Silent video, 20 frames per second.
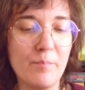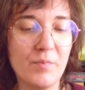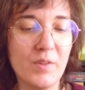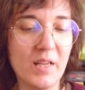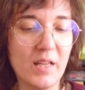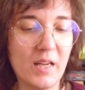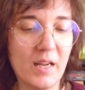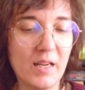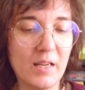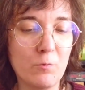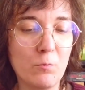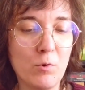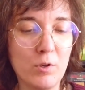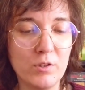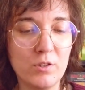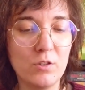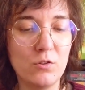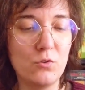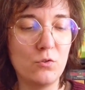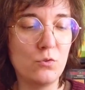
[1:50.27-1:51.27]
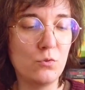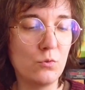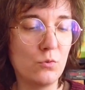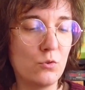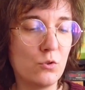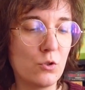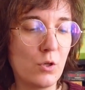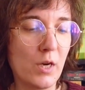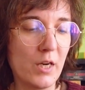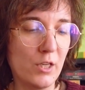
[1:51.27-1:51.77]
that I wanted to
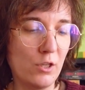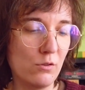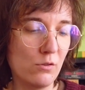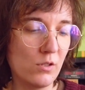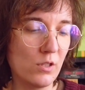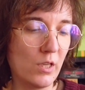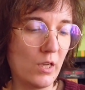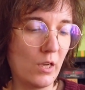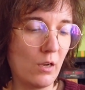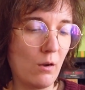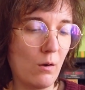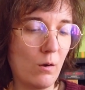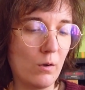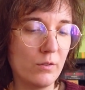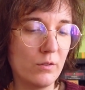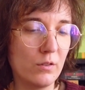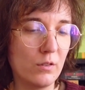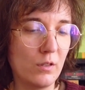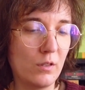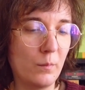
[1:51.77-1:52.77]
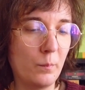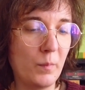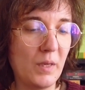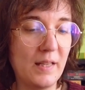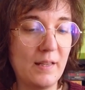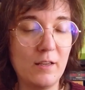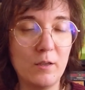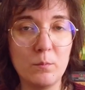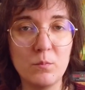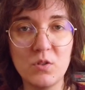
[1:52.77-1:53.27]
try using other
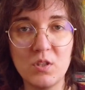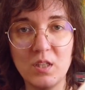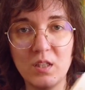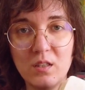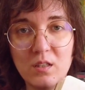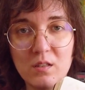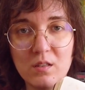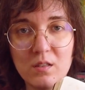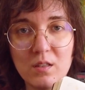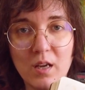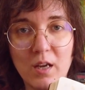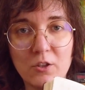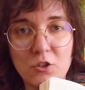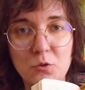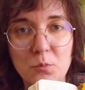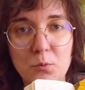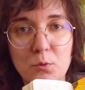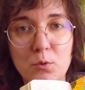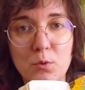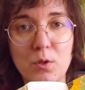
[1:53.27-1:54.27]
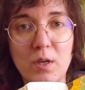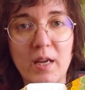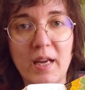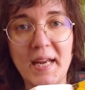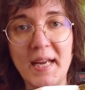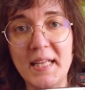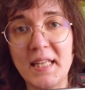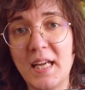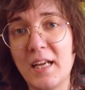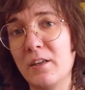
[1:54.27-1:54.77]
mediums in this sketchbook,
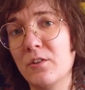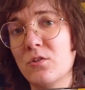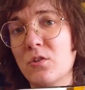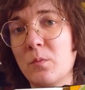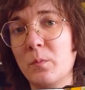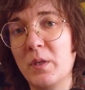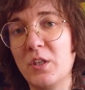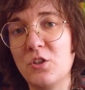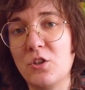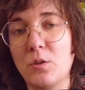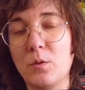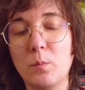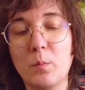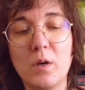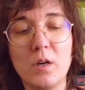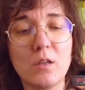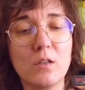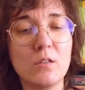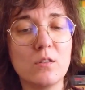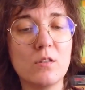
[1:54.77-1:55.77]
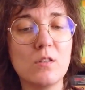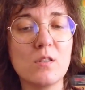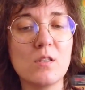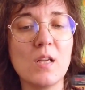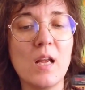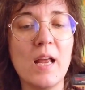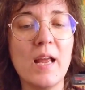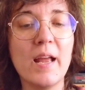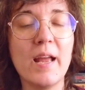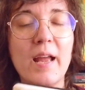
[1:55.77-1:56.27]
and I also mentioned
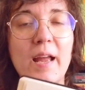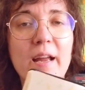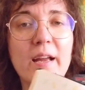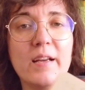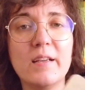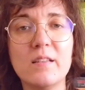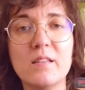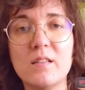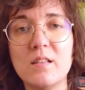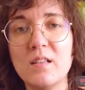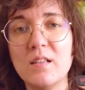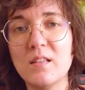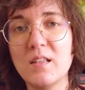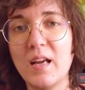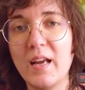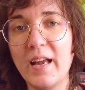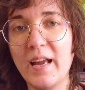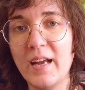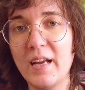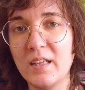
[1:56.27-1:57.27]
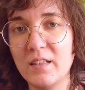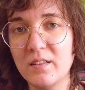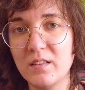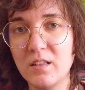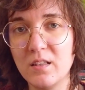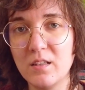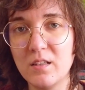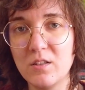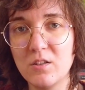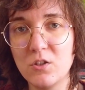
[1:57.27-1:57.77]
markers. And since I had
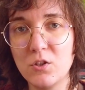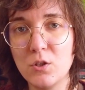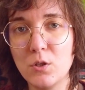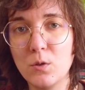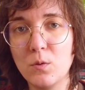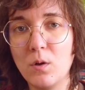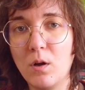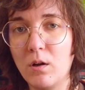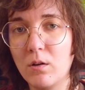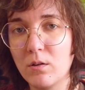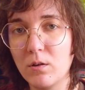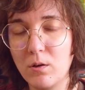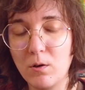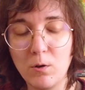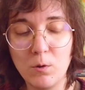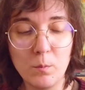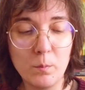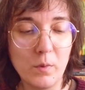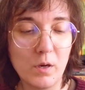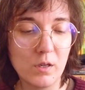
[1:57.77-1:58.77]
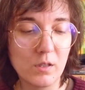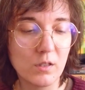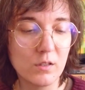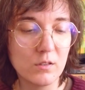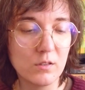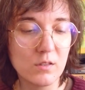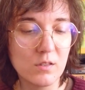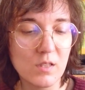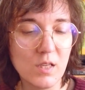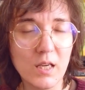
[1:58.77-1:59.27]
these new alcohol
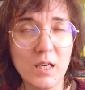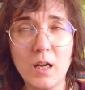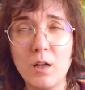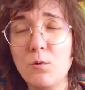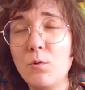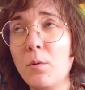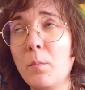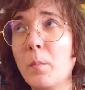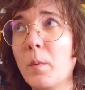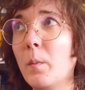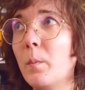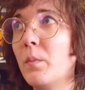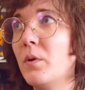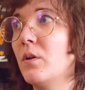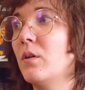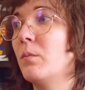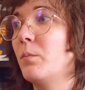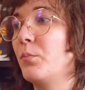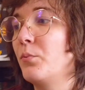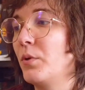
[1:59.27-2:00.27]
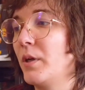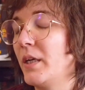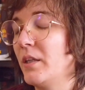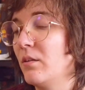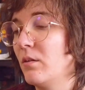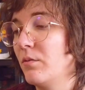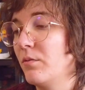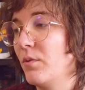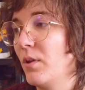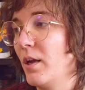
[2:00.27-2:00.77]
markers, I can't remember the
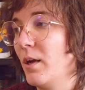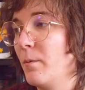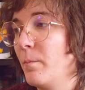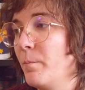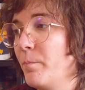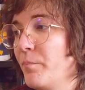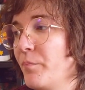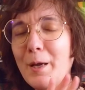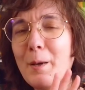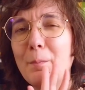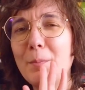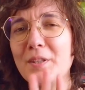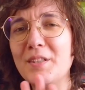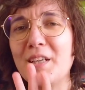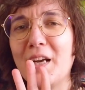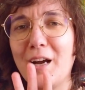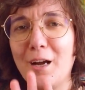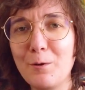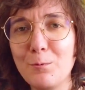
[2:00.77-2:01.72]
brand of them, but yeah,